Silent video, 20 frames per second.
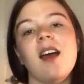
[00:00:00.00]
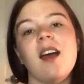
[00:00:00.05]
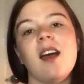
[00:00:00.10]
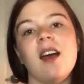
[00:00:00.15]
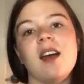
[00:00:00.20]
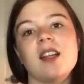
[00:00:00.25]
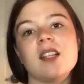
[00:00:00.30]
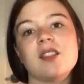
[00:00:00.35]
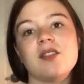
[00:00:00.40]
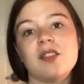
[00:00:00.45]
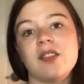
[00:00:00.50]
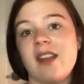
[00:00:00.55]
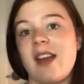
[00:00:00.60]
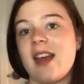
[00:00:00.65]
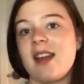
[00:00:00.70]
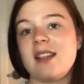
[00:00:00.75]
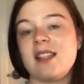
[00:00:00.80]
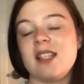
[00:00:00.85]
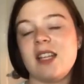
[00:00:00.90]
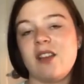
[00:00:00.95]
As for
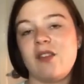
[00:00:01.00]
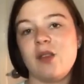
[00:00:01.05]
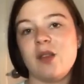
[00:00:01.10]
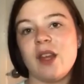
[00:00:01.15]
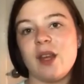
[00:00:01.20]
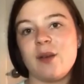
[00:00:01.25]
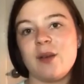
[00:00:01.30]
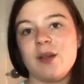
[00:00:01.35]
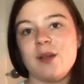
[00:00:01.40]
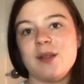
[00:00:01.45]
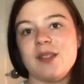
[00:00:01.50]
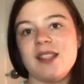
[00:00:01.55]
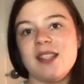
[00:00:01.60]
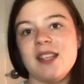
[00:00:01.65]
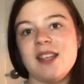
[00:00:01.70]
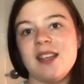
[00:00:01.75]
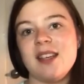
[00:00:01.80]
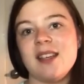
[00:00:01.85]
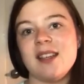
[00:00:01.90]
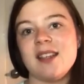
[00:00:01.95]
that, if you like what you
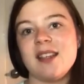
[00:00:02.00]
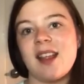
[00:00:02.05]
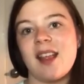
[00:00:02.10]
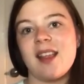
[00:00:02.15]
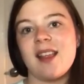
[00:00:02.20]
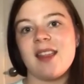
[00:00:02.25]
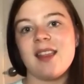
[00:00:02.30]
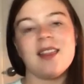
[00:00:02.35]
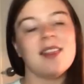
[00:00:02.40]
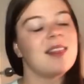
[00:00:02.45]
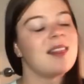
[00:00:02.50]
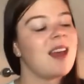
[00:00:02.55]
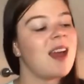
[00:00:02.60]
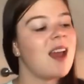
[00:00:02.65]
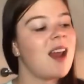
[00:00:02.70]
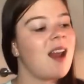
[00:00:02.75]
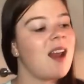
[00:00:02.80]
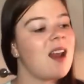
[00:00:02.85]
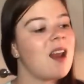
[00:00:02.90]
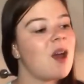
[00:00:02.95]
see,
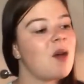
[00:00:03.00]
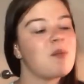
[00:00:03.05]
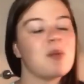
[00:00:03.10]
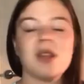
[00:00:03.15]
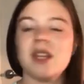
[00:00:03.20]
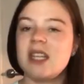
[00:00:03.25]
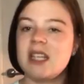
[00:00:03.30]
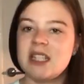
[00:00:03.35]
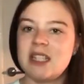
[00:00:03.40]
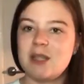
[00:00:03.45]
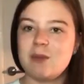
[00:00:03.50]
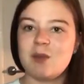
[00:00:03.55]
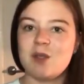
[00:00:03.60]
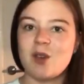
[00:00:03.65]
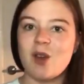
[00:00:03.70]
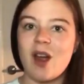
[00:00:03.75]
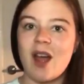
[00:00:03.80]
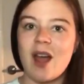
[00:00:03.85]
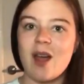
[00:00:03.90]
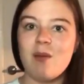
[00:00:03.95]
then please
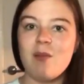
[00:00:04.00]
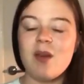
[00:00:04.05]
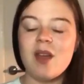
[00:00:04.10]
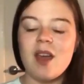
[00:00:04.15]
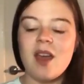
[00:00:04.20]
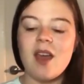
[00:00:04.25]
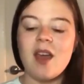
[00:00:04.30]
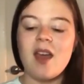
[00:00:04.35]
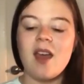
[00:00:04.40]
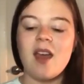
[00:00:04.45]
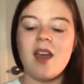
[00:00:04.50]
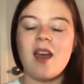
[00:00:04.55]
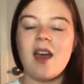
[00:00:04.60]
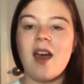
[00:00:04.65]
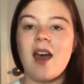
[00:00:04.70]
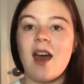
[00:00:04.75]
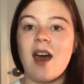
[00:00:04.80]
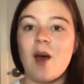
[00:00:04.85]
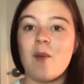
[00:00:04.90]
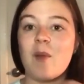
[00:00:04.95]
subscribe.
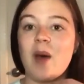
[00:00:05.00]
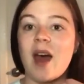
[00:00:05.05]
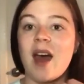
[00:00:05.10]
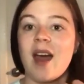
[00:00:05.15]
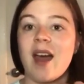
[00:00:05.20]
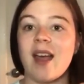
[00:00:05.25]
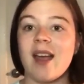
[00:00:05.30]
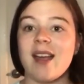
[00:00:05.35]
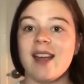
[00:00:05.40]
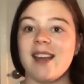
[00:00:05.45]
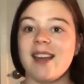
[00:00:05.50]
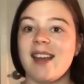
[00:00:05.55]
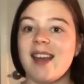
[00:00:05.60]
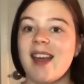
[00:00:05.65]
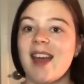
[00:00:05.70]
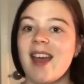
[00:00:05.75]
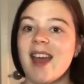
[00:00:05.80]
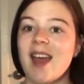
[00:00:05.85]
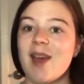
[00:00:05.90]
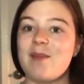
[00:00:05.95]
I
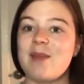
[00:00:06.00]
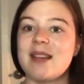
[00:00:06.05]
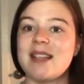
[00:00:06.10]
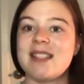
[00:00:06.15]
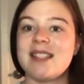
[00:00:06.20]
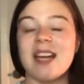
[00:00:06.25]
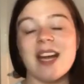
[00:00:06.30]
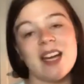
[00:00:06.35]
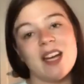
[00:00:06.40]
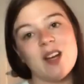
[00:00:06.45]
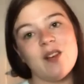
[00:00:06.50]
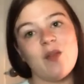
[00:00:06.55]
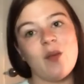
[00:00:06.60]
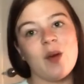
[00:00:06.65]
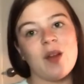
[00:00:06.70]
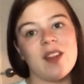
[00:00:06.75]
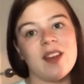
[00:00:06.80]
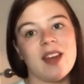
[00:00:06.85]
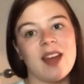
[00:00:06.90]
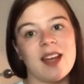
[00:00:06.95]
am excited
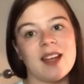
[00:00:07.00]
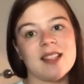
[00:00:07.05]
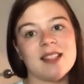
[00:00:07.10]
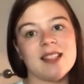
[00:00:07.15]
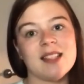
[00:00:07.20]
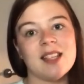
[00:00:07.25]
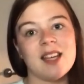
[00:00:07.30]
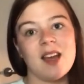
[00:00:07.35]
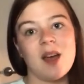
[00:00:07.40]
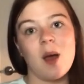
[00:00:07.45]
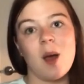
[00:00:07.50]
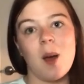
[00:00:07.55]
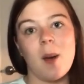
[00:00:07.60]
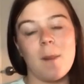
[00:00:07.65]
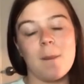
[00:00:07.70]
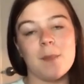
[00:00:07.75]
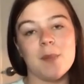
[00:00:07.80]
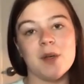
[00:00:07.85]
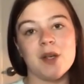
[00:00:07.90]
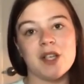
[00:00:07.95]
for the next
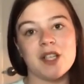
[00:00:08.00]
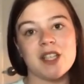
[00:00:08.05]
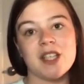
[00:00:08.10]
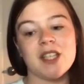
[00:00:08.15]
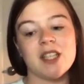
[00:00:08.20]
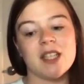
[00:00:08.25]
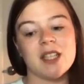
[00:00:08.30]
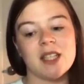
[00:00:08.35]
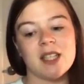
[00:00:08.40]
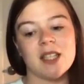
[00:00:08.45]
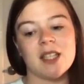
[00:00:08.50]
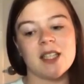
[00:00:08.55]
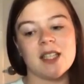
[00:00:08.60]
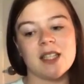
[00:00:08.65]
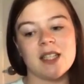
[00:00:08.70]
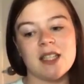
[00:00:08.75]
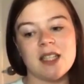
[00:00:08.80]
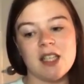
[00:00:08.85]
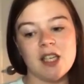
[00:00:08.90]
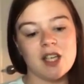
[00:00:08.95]
book
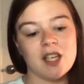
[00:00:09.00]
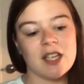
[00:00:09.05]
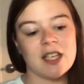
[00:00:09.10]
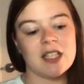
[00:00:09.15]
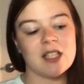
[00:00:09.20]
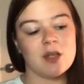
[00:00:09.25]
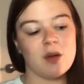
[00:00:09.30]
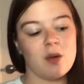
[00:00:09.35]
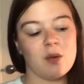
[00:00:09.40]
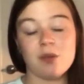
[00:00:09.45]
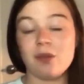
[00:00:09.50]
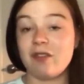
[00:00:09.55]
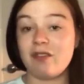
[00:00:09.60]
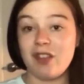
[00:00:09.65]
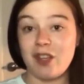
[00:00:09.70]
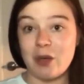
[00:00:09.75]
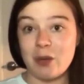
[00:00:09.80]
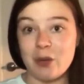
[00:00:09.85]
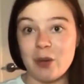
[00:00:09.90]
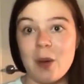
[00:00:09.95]
series
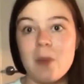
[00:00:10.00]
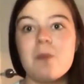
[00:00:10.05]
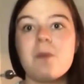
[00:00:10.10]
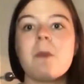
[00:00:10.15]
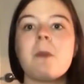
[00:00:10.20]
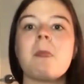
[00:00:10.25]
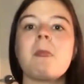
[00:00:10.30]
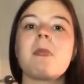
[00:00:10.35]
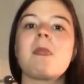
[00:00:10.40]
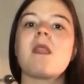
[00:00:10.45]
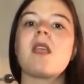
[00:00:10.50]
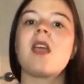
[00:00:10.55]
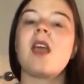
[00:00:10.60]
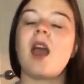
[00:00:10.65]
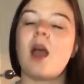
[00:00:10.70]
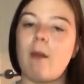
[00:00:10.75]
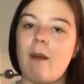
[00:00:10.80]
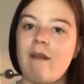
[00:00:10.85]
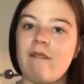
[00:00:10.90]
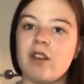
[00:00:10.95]
review.
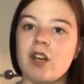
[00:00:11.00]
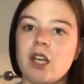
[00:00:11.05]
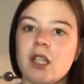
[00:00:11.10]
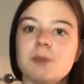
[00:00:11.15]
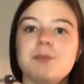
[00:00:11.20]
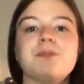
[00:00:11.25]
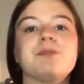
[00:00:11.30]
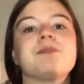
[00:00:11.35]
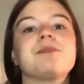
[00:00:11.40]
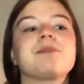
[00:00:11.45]
However,